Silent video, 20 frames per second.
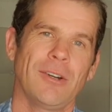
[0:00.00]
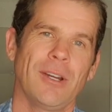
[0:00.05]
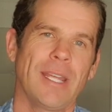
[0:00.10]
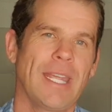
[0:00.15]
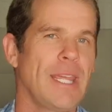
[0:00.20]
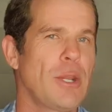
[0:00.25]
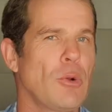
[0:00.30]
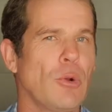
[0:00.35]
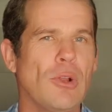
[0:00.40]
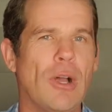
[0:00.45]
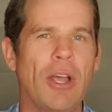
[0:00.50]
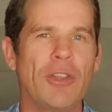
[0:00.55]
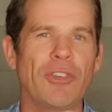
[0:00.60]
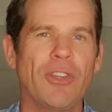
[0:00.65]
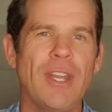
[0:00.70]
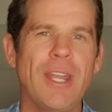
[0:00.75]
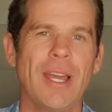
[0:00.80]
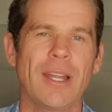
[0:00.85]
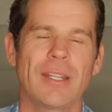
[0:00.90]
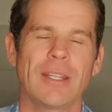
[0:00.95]
Equalise
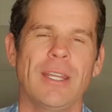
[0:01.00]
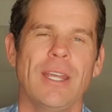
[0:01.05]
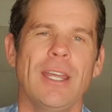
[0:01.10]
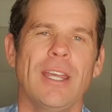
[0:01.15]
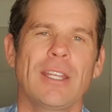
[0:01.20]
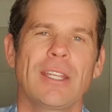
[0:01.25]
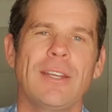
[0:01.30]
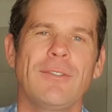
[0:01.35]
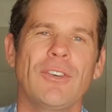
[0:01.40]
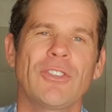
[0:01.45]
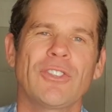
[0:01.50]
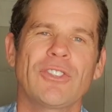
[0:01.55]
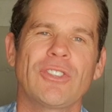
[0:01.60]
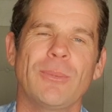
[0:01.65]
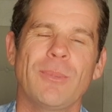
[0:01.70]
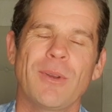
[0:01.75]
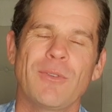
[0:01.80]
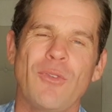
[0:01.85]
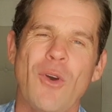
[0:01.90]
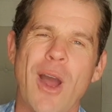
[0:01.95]
it out. Give us some
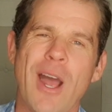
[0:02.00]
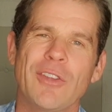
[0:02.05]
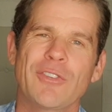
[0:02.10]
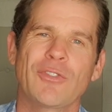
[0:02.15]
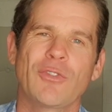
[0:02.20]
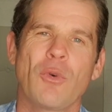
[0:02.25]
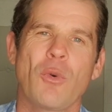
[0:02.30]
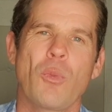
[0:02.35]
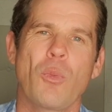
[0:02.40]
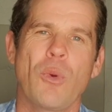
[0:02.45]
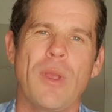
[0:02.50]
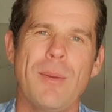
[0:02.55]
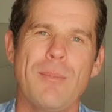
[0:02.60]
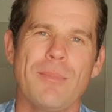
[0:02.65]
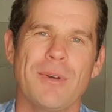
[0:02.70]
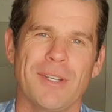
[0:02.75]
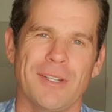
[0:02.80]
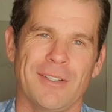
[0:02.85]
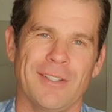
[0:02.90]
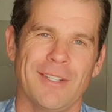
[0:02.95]
advice for
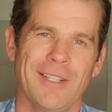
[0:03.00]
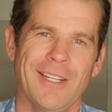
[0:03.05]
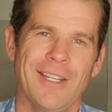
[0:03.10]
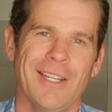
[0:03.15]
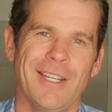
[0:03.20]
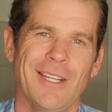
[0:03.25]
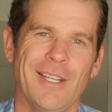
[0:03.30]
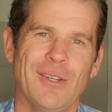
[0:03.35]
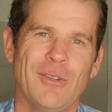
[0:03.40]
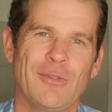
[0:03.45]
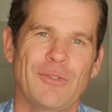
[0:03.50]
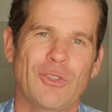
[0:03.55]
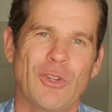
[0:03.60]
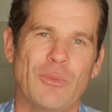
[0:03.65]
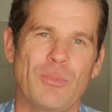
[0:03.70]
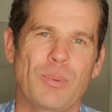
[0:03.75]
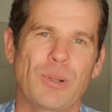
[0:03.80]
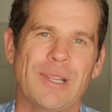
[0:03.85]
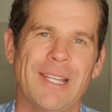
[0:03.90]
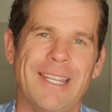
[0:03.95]
women to
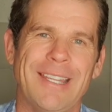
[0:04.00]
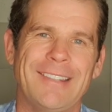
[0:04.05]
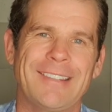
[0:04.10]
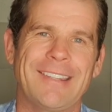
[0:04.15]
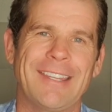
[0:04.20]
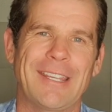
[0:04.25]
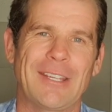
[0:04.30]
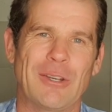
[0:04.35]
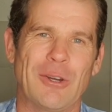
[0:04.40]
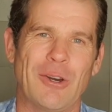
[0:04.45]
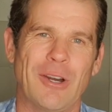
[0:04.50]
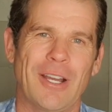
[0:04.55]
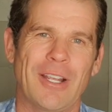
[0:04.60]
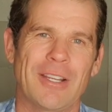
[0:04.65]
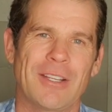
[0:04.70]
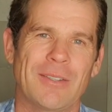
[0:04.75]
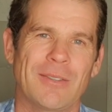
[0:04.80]
please their guy.